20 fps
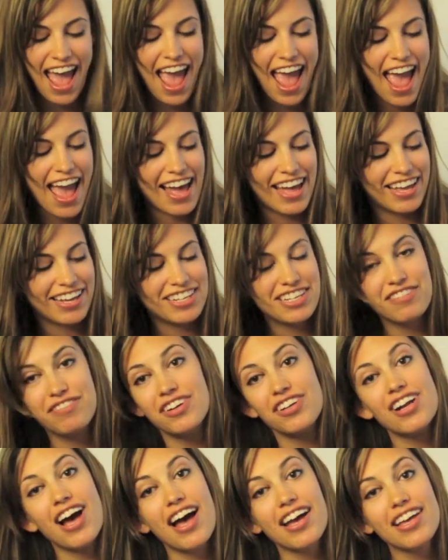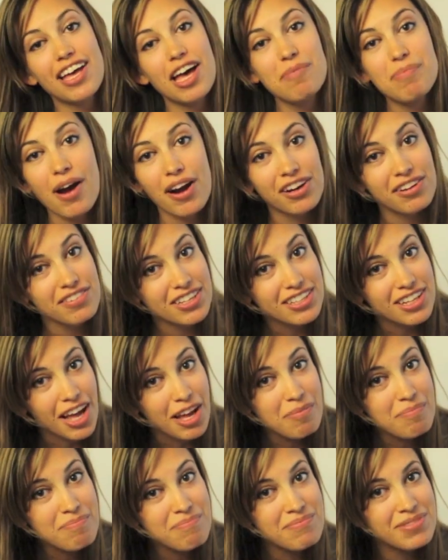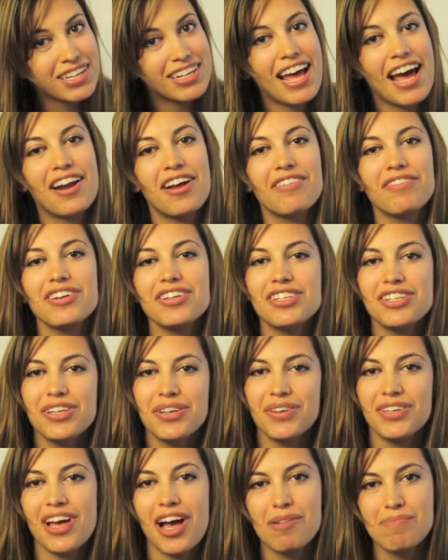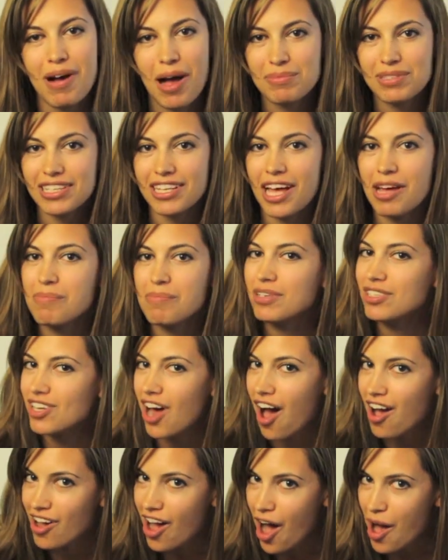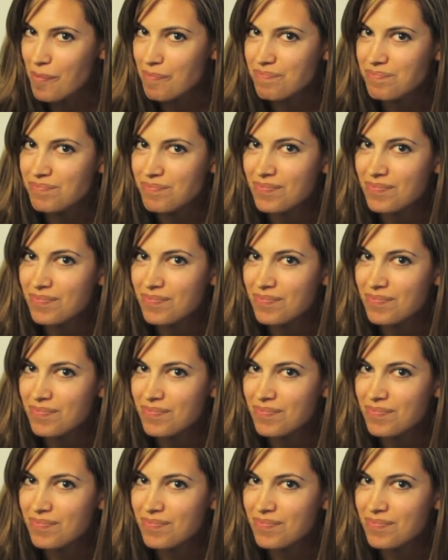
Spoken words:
And if you're not yet part of the club, then head over to youngmomsclub.com,